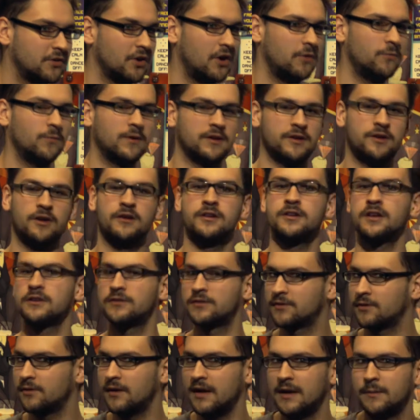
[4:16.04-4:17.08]
gone well, you got a good
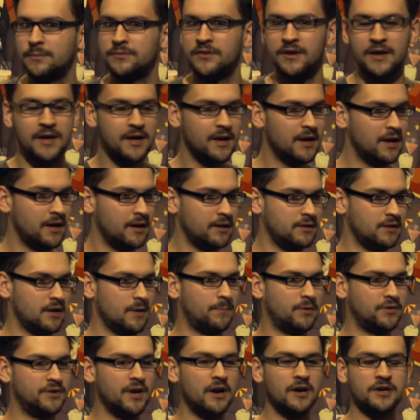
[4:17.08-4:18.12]
script, your
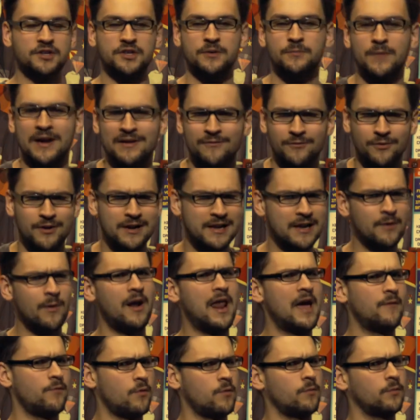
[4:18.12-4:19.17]
production went really well,
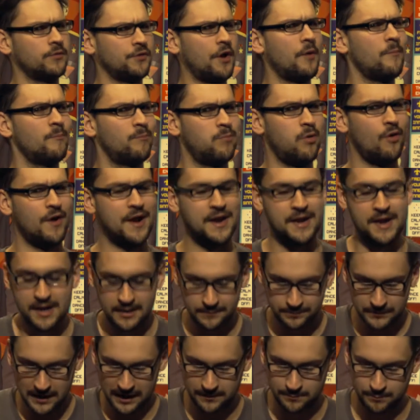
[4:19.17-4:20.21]
everyone was on point,
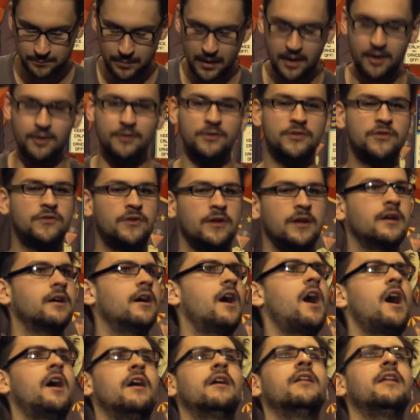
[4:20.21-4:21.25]
and post,
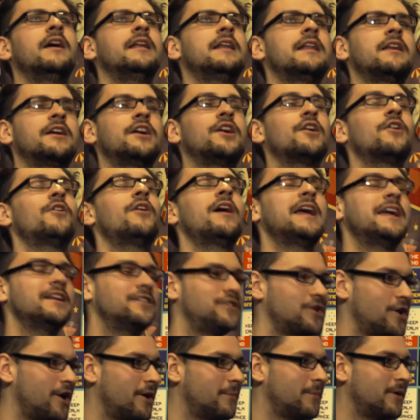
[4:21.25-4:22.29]
they did a great
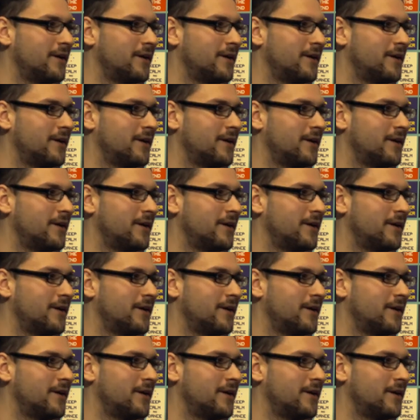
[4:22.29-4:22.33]
job.